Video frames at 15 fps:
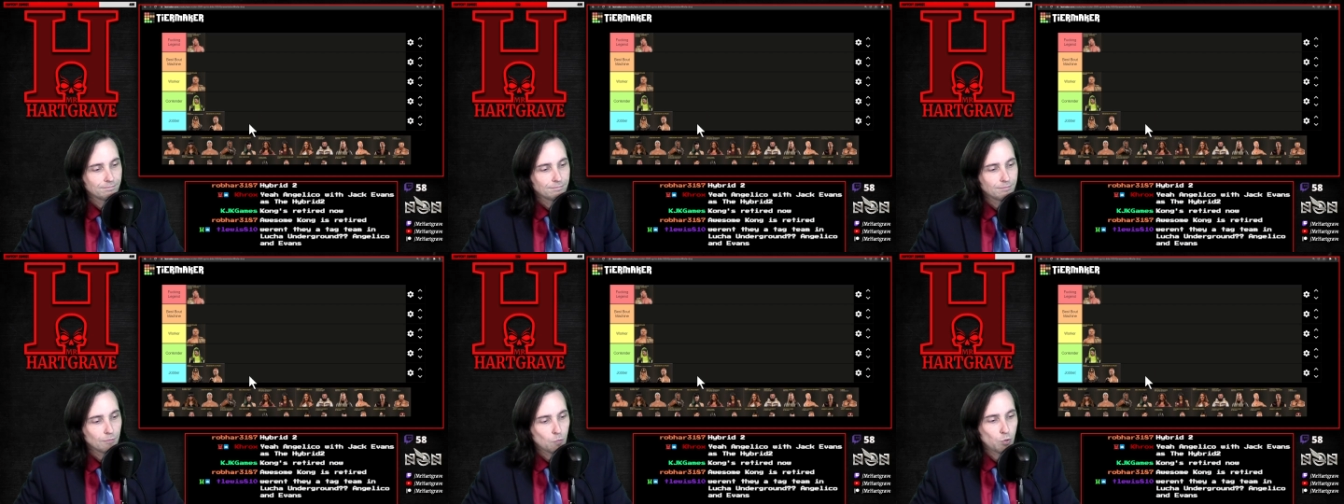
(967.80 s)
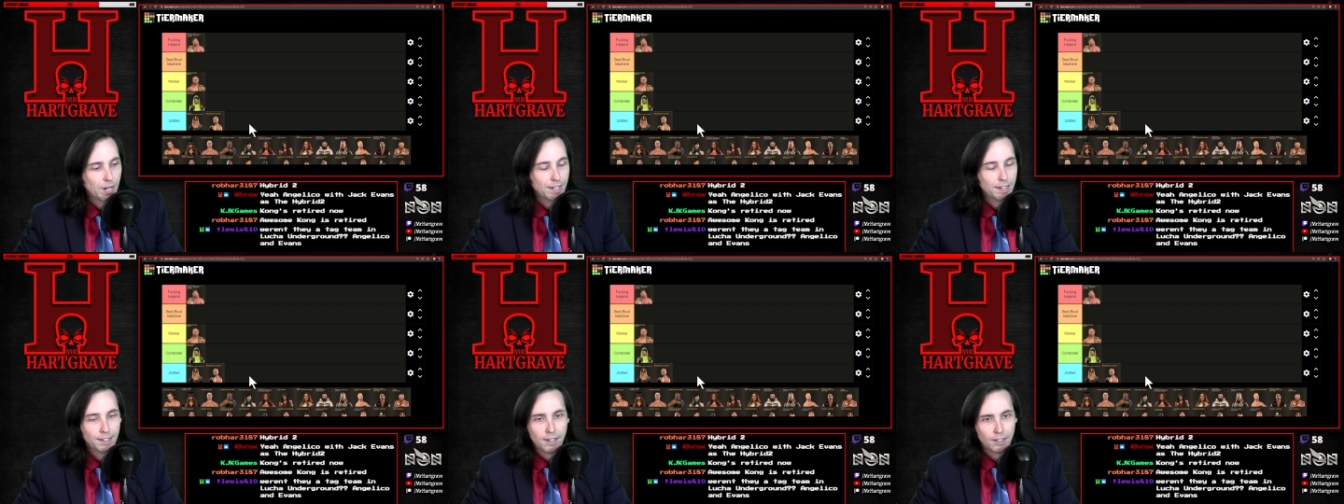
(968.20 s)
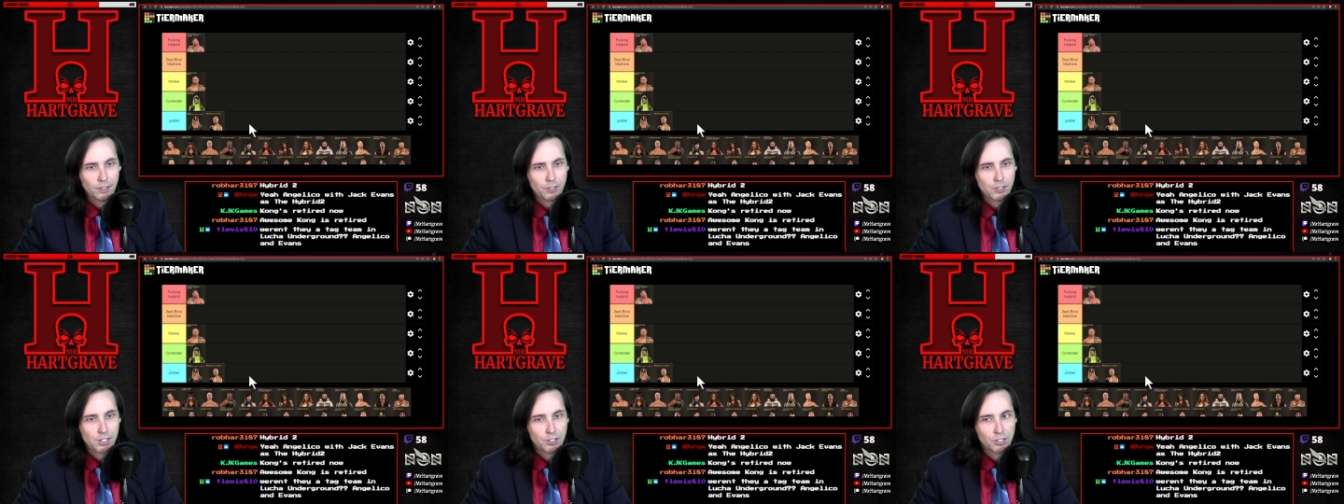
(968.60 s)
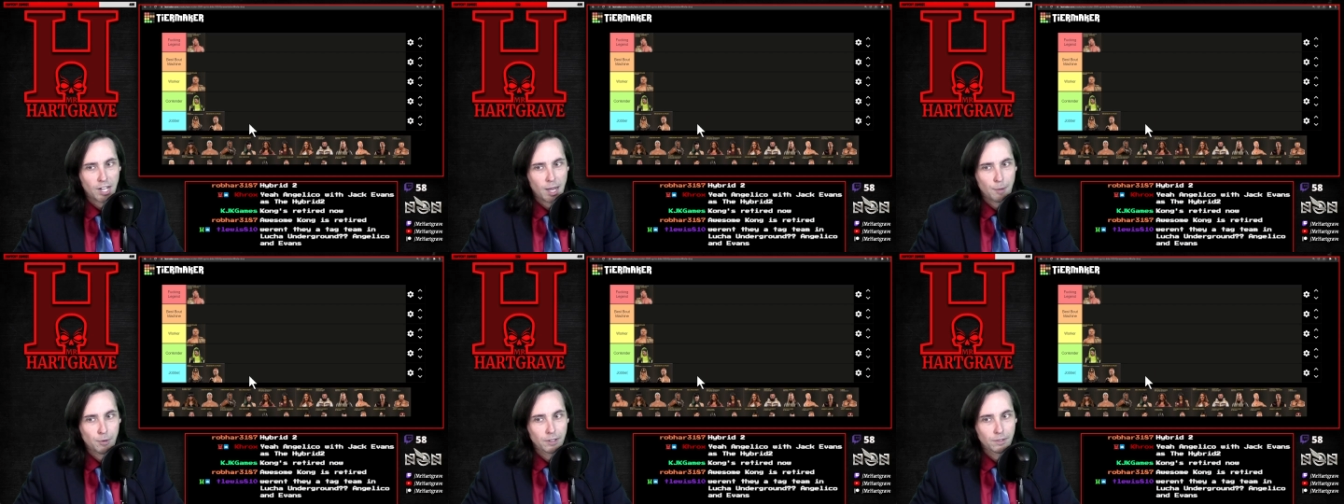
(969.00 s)
Brandon Cutler's in
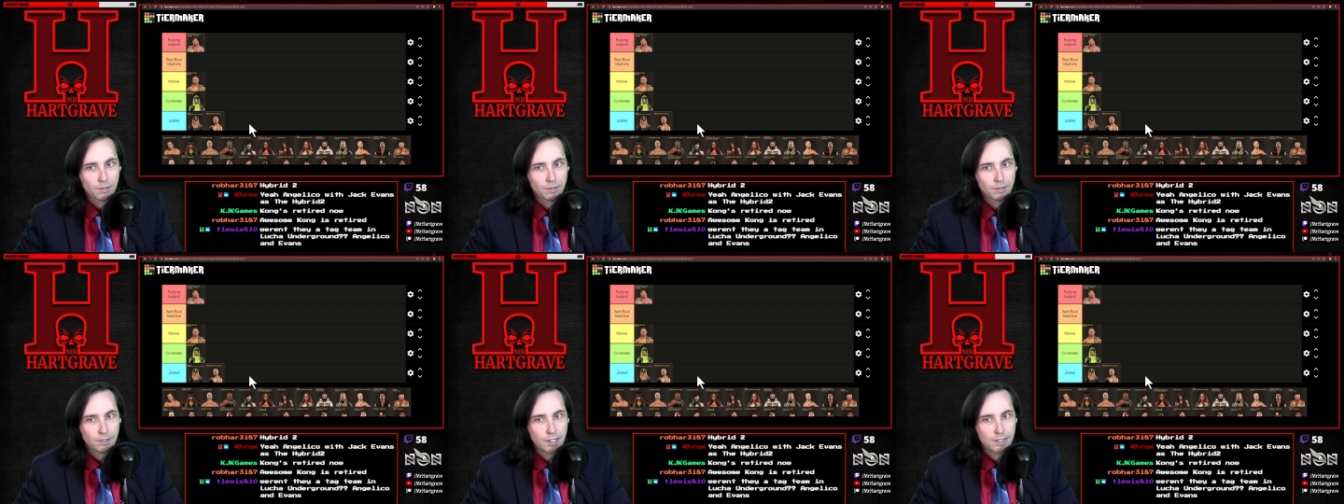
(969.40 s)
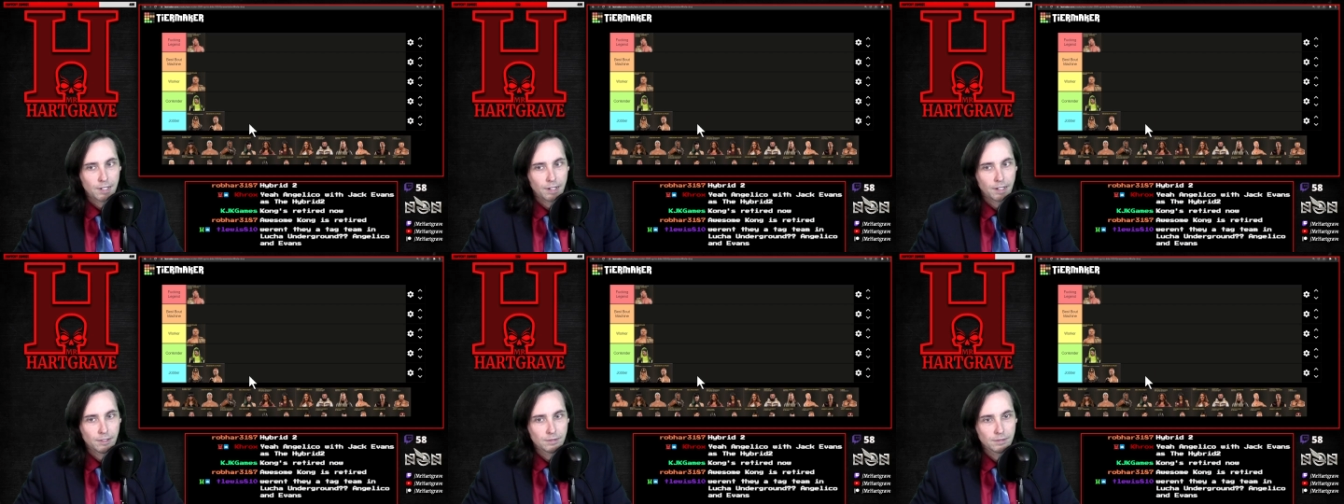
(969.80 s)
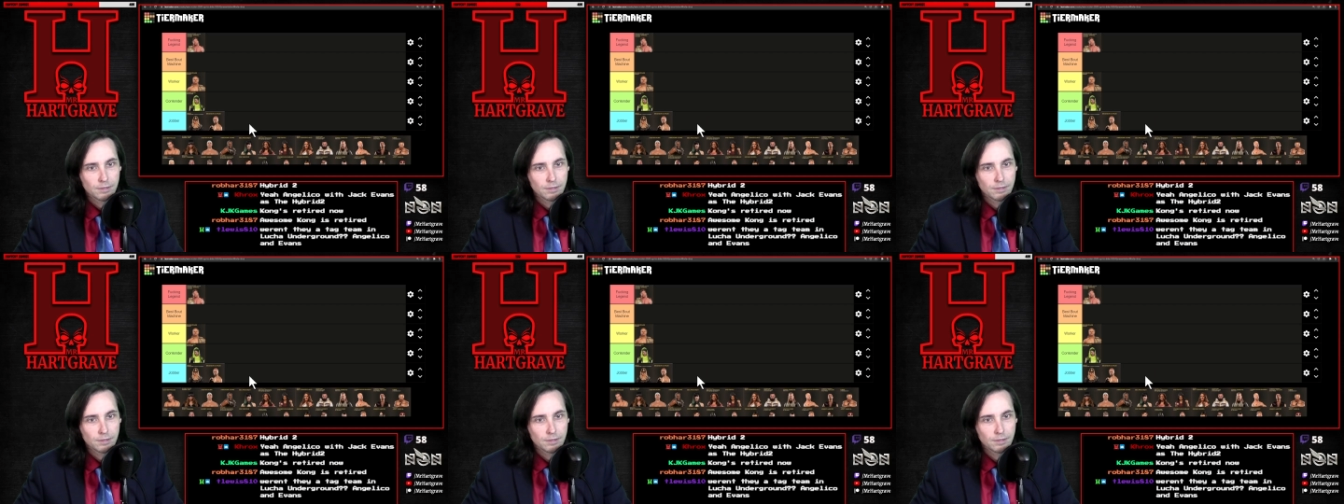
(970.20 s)
jobber, isn't he?